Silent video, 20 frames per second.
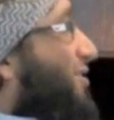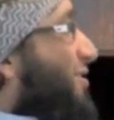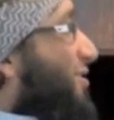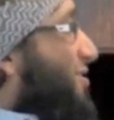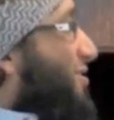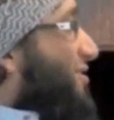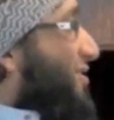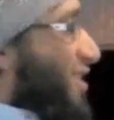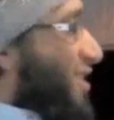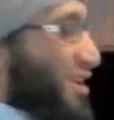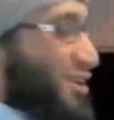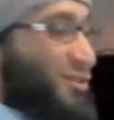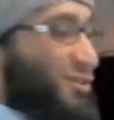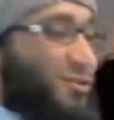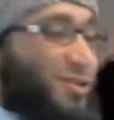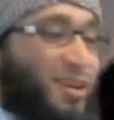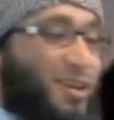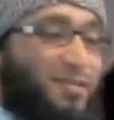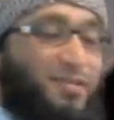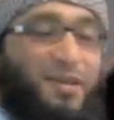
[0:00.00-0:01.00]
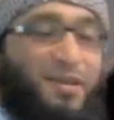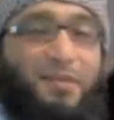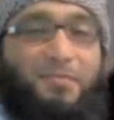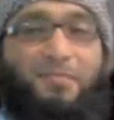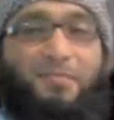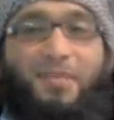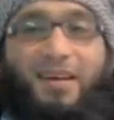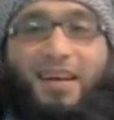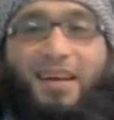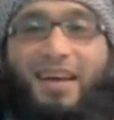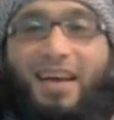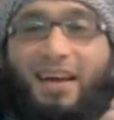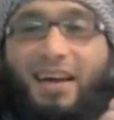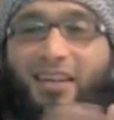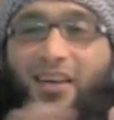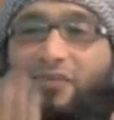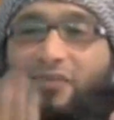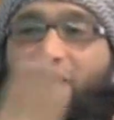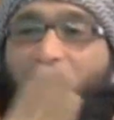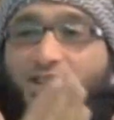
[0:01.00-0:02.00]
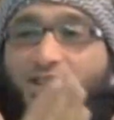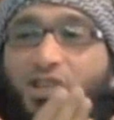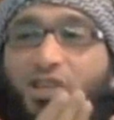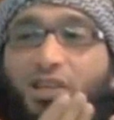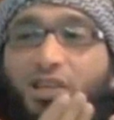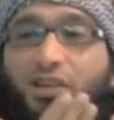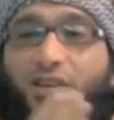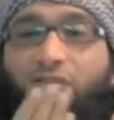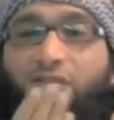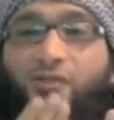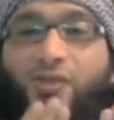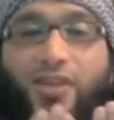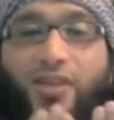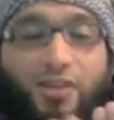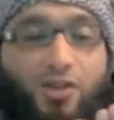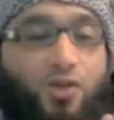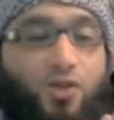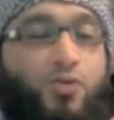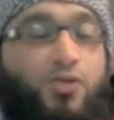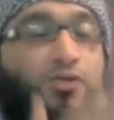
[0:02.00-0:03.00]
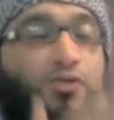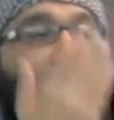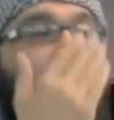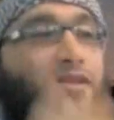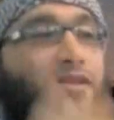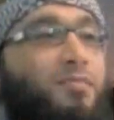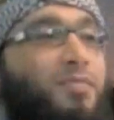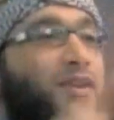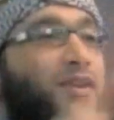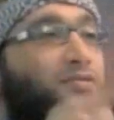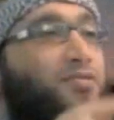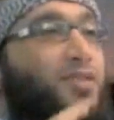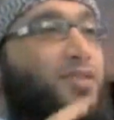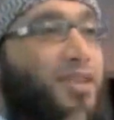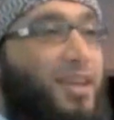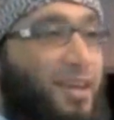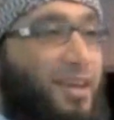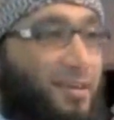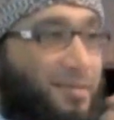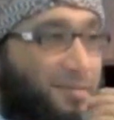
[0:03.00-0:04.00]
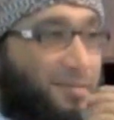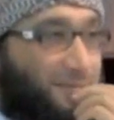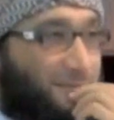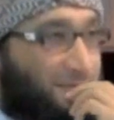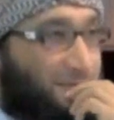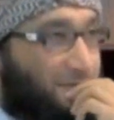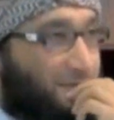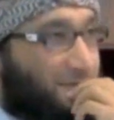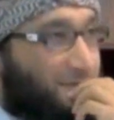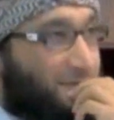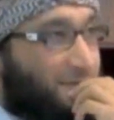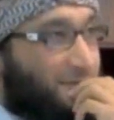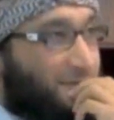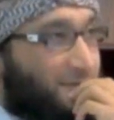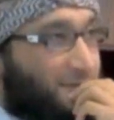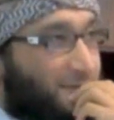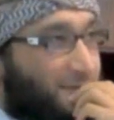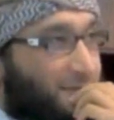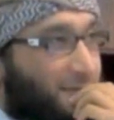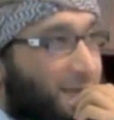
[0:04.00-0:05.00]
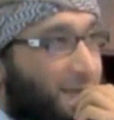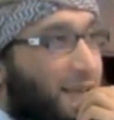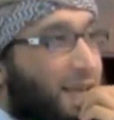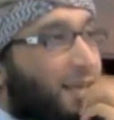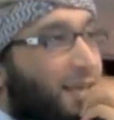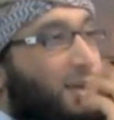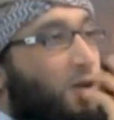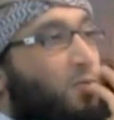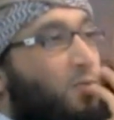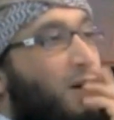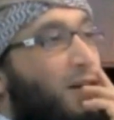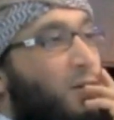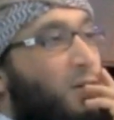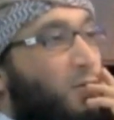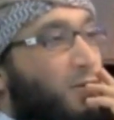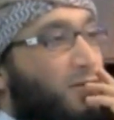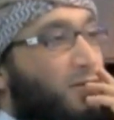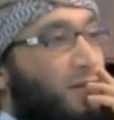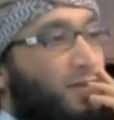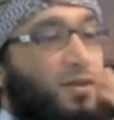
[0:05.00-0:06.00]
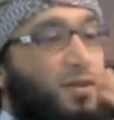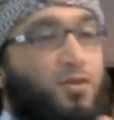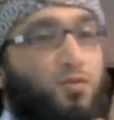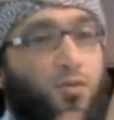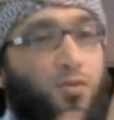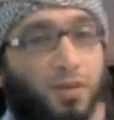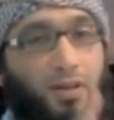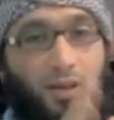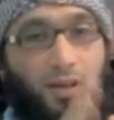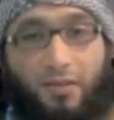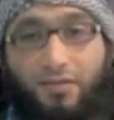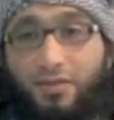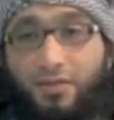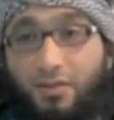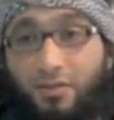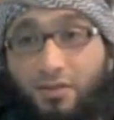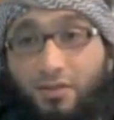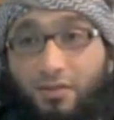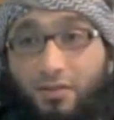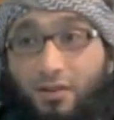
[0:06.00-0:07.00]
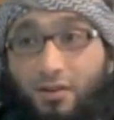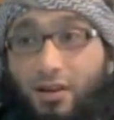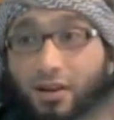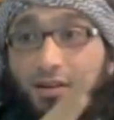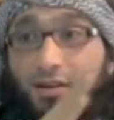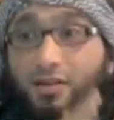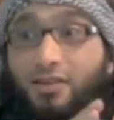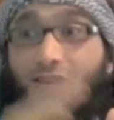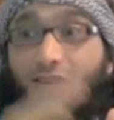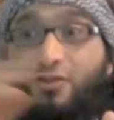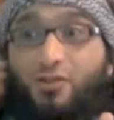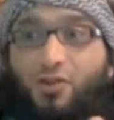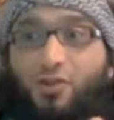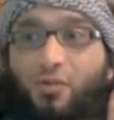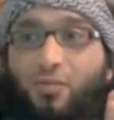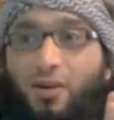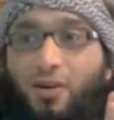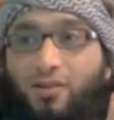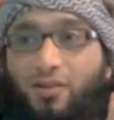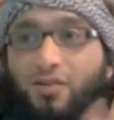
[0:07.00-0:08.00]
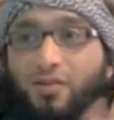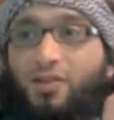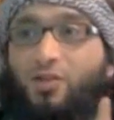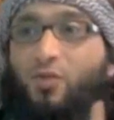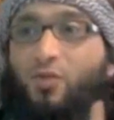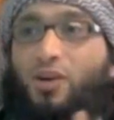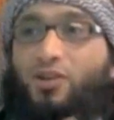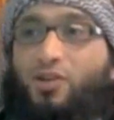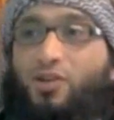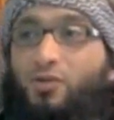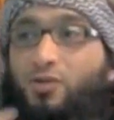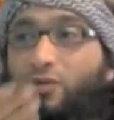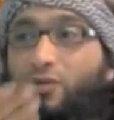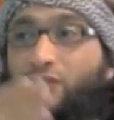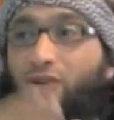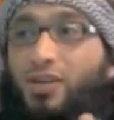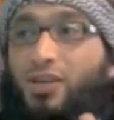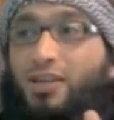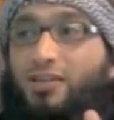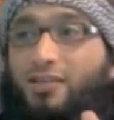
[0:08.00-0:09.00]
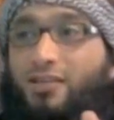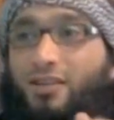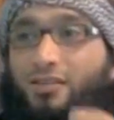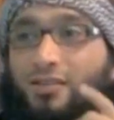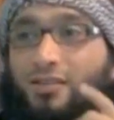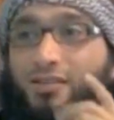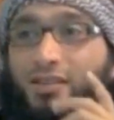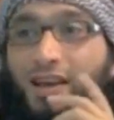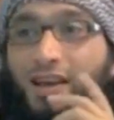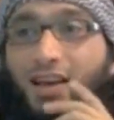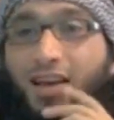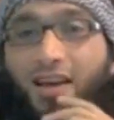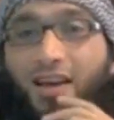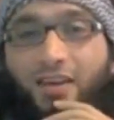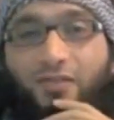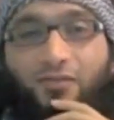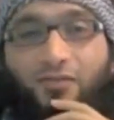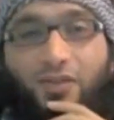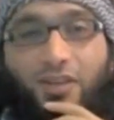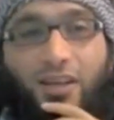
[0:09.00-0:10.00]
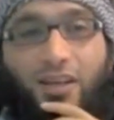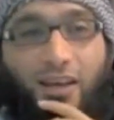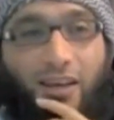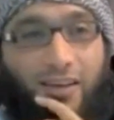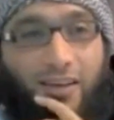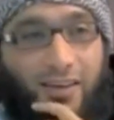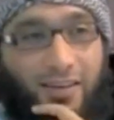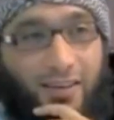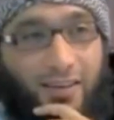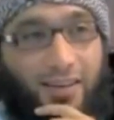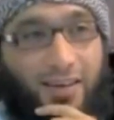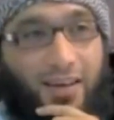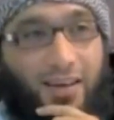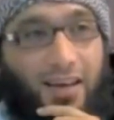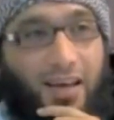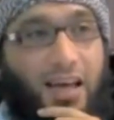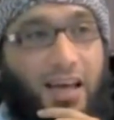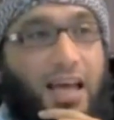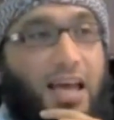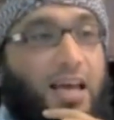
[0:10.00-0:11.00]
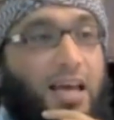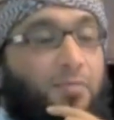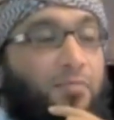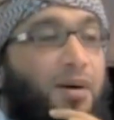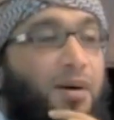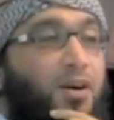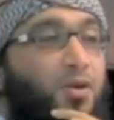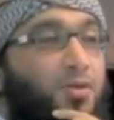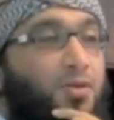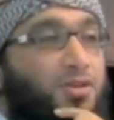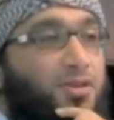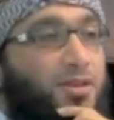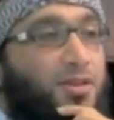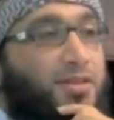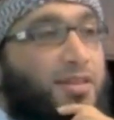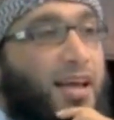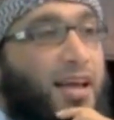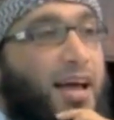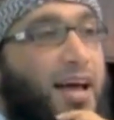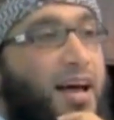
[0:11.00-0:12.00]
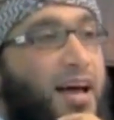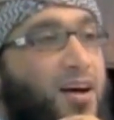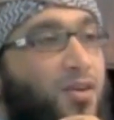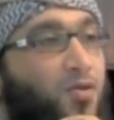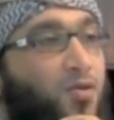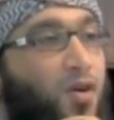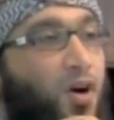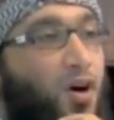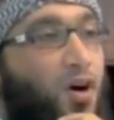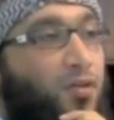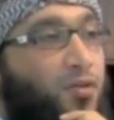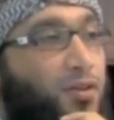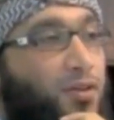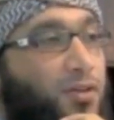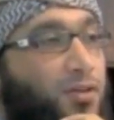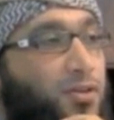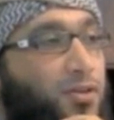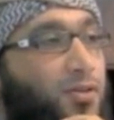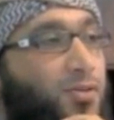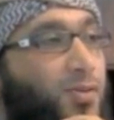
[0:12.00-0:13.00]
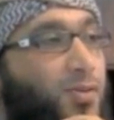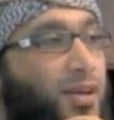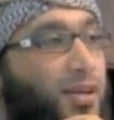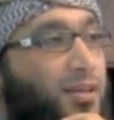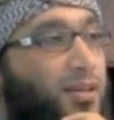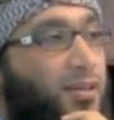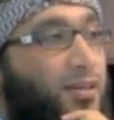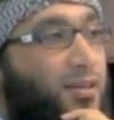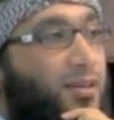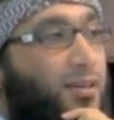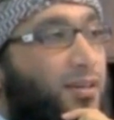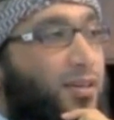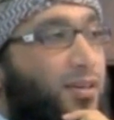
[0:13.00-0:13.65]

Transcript: letters, look at them, and after she learned reading, she would read them every day. Now my question, this woman loves her son so much, this is why she would read his letters every day. My question is, how often do you read